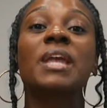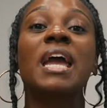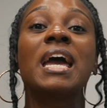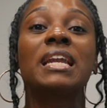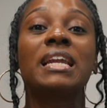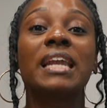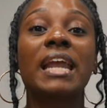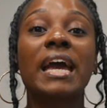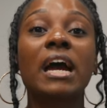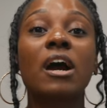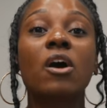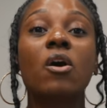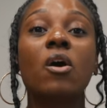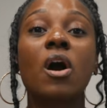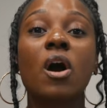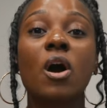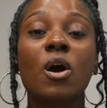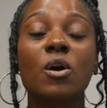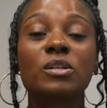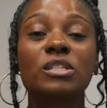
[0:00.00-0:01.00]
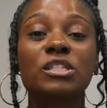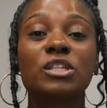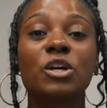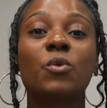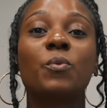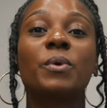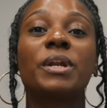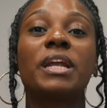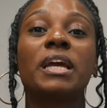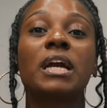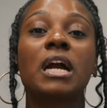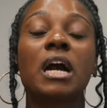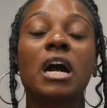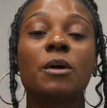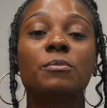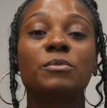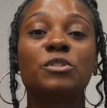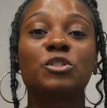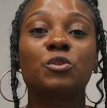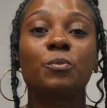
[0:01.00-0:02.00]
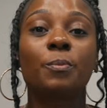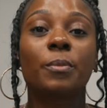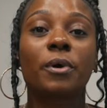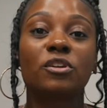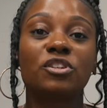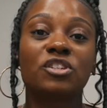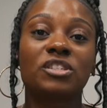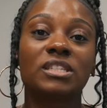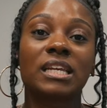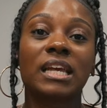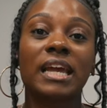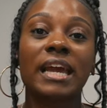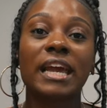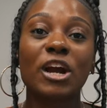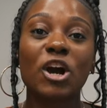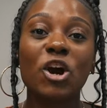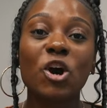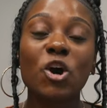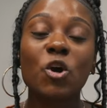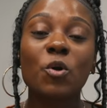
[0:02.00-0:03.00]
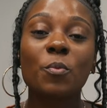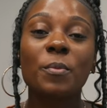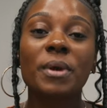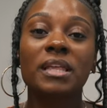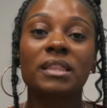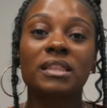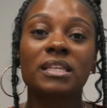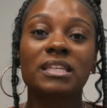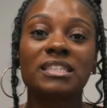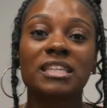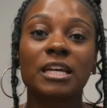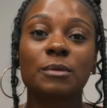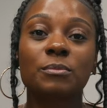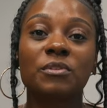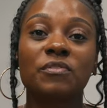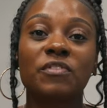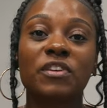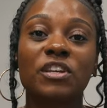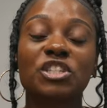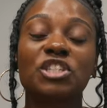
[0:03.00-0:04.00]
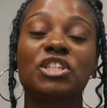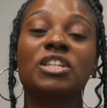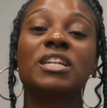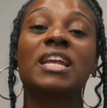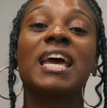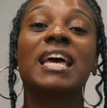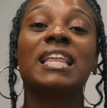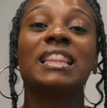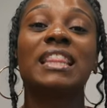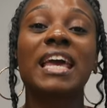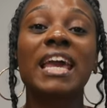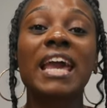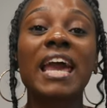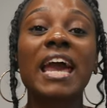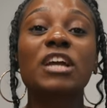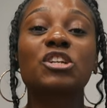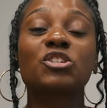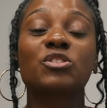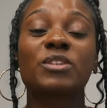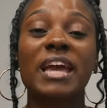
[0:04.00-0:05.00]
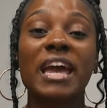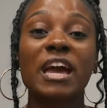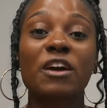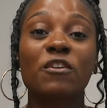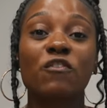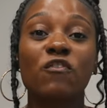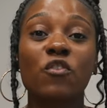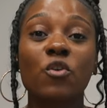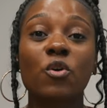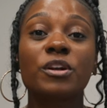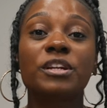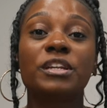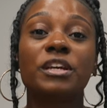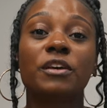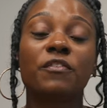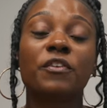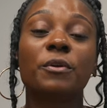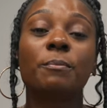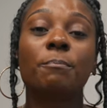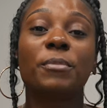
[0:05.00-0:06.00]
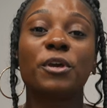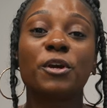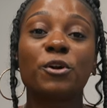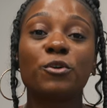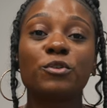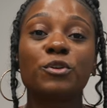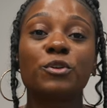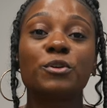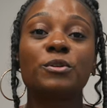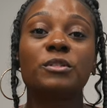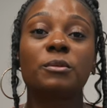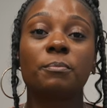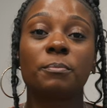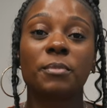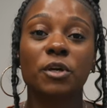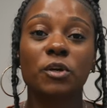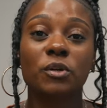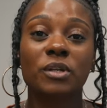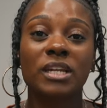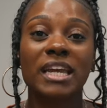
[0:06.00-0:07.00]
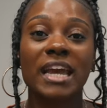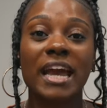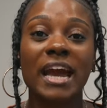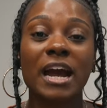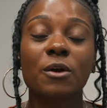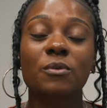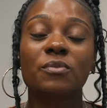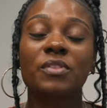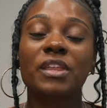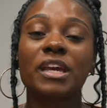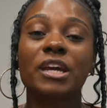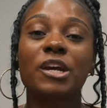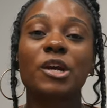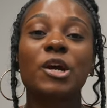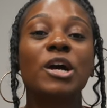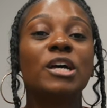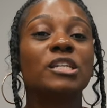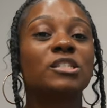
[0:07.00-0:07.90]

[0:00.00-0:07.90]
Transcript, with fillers: Now, also when it comes to purchasing a home in this subdivision, they actually have four different builders building out there.